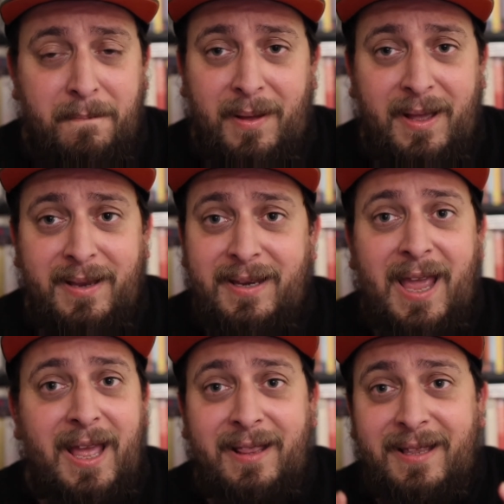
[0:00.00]
But
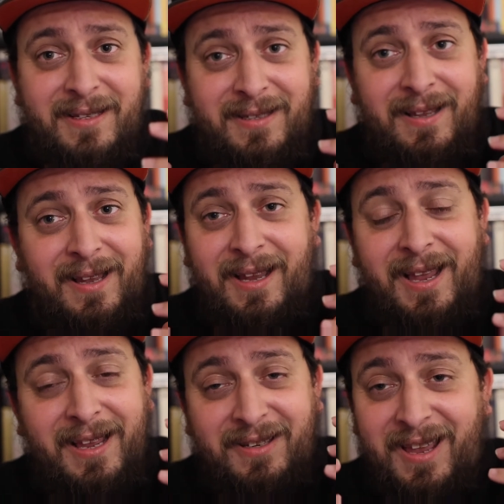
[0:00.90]
yeah, this
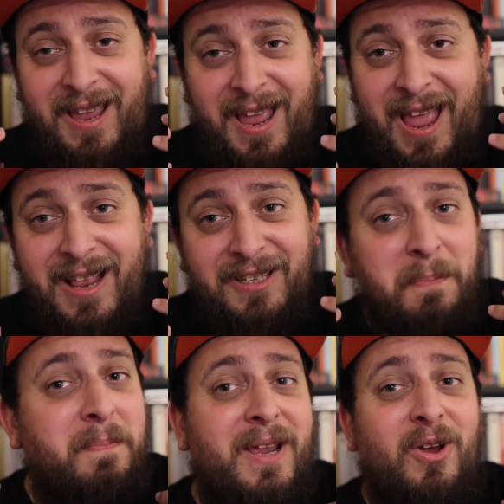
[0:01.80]
it ends
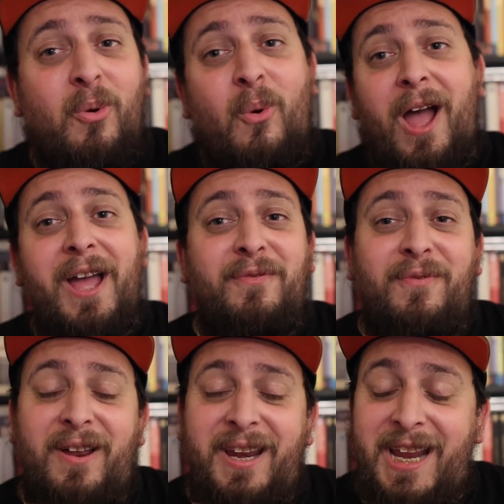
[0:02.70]
up being quite a
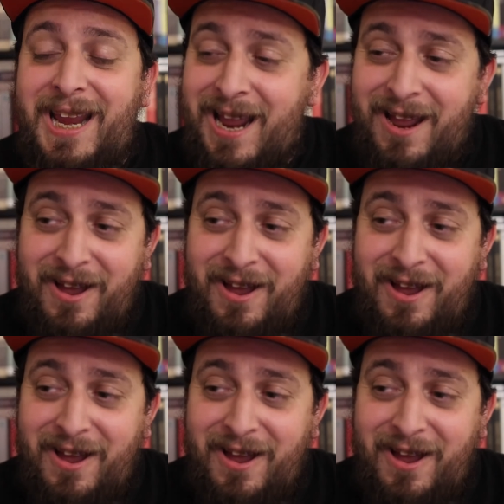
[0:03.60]
funny,